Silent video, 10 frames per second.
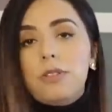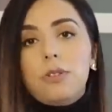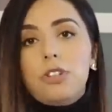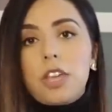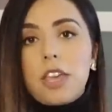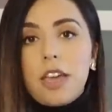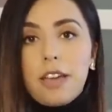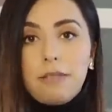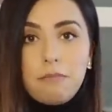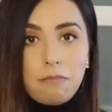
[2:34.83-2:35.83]
So she
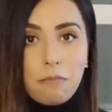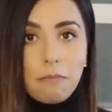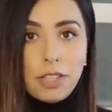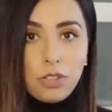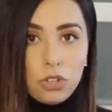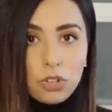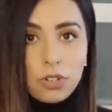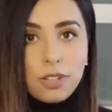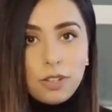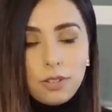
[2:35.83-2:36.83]
had messaged
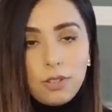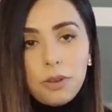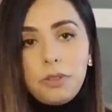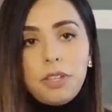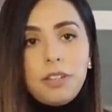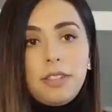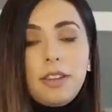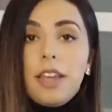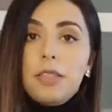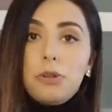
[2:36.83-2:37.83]
her sales associate and
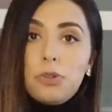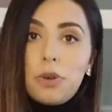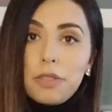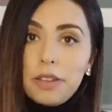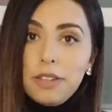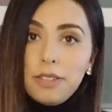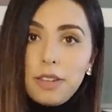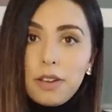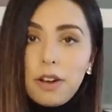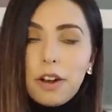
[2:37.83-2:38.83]
said, hey, there's no
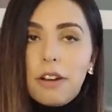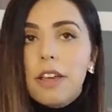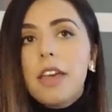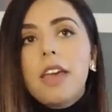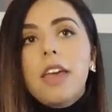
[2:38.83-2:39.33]
authenticity card.